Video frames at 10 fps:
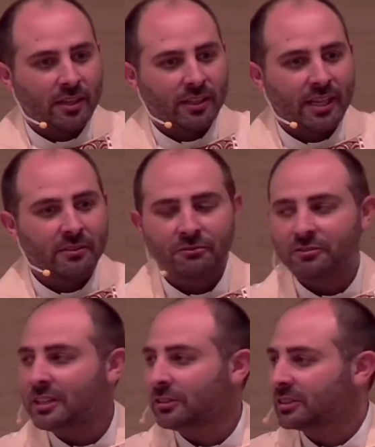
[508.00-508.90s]
can
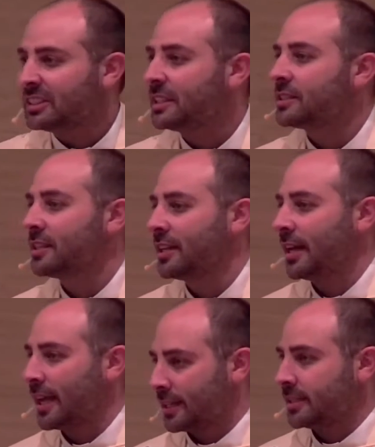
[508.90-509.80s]
feel
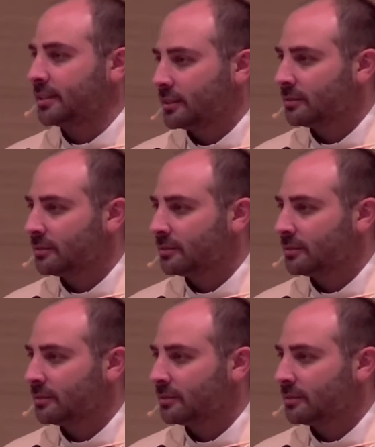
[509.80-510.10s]
disconnected